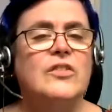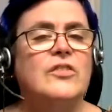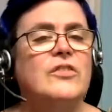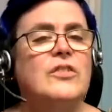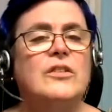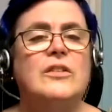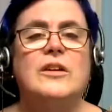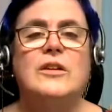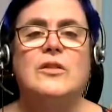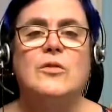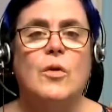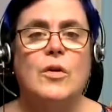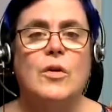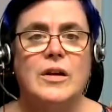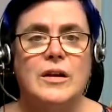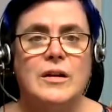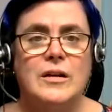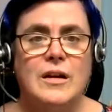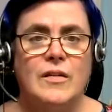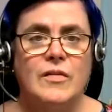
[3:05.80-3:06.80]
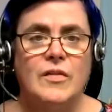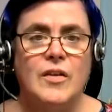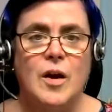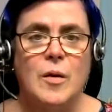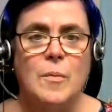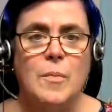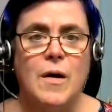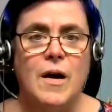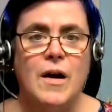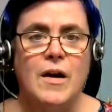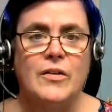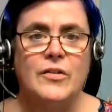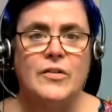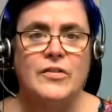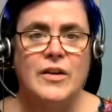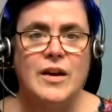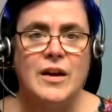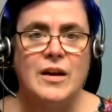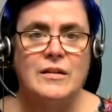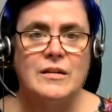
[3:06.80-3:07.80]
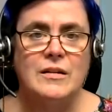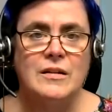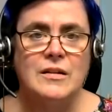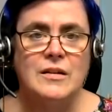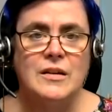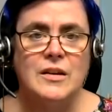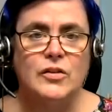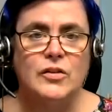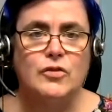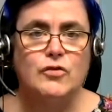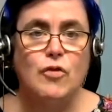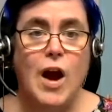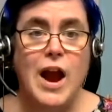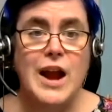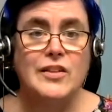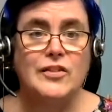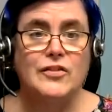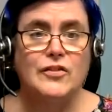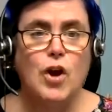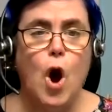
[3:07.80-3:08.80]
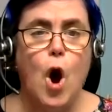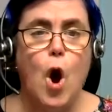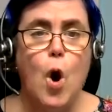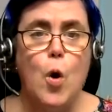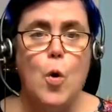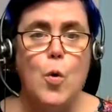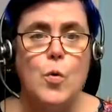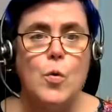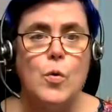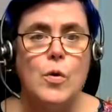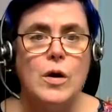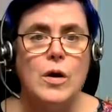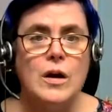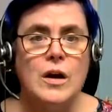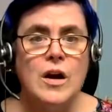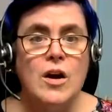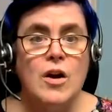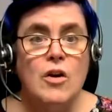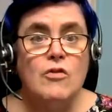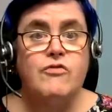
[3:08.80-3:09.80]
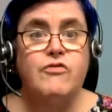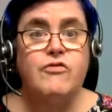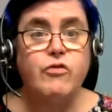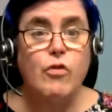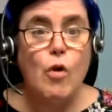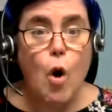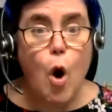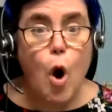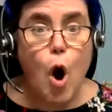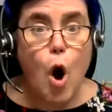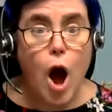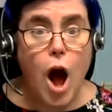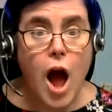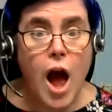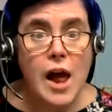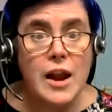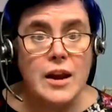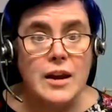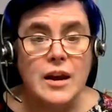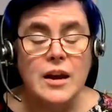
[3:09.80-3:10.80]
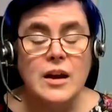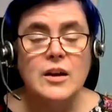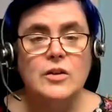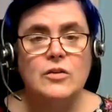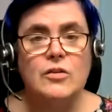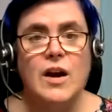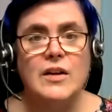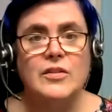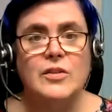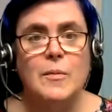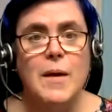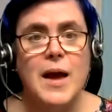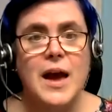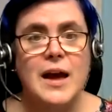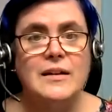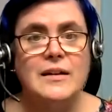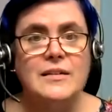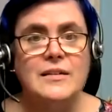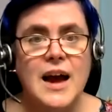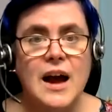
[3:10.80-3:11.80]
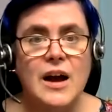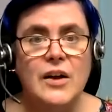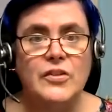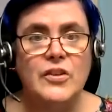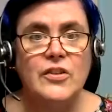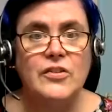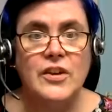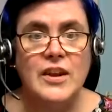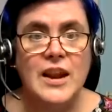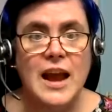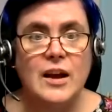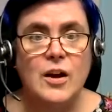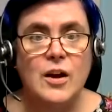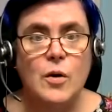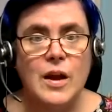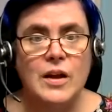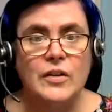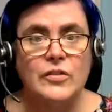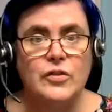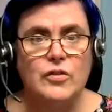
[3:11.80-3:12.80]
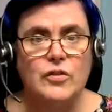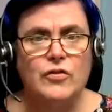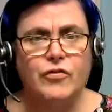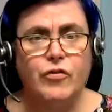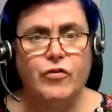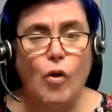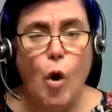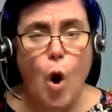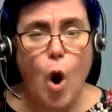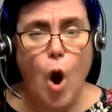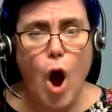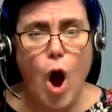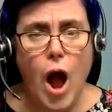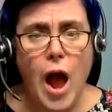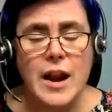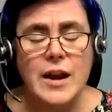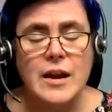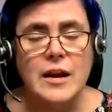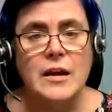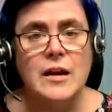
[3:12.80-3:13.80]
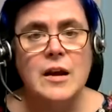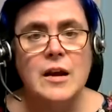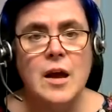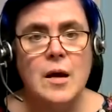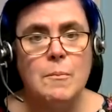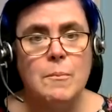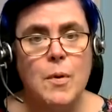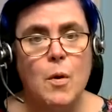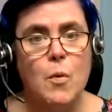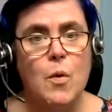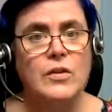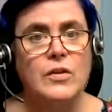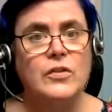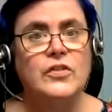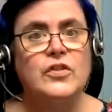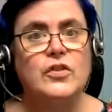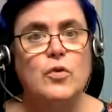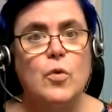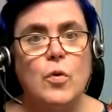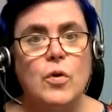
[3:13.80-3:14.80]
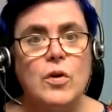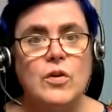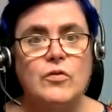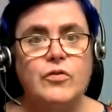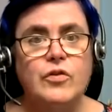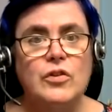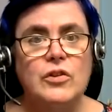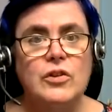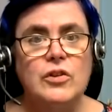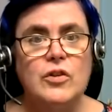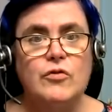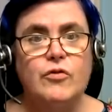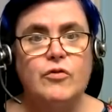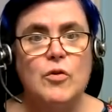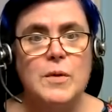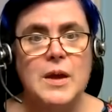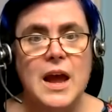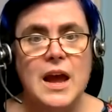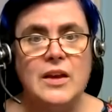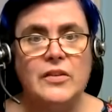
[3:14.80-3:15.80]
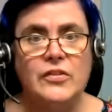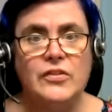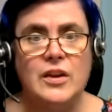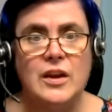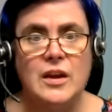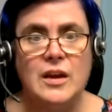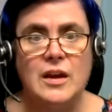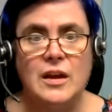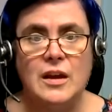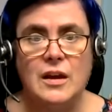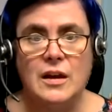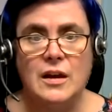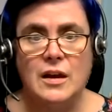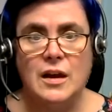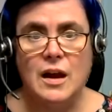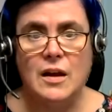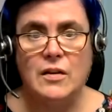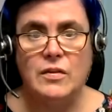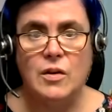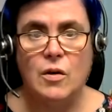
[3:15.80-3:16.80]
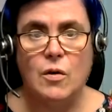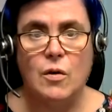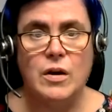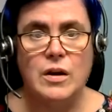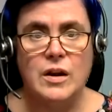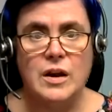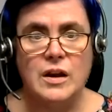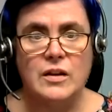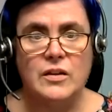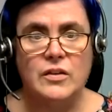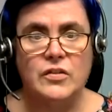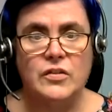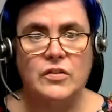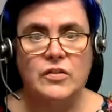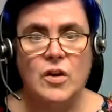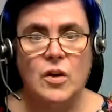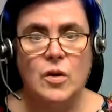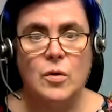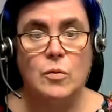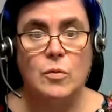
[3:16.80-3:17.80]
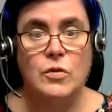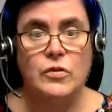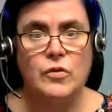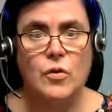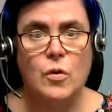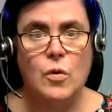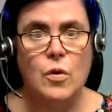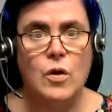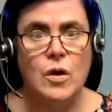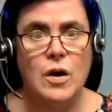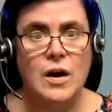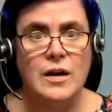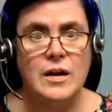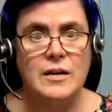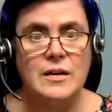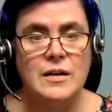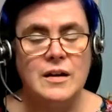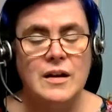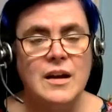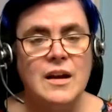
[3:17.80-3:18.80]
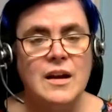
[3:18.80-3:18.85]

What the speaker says: still ignored it, and the umpire said, Strike two! Fraud! Cried the maddened thousands, and echo answered, Fraud! But one scornful look from Casey, and the audience was awed.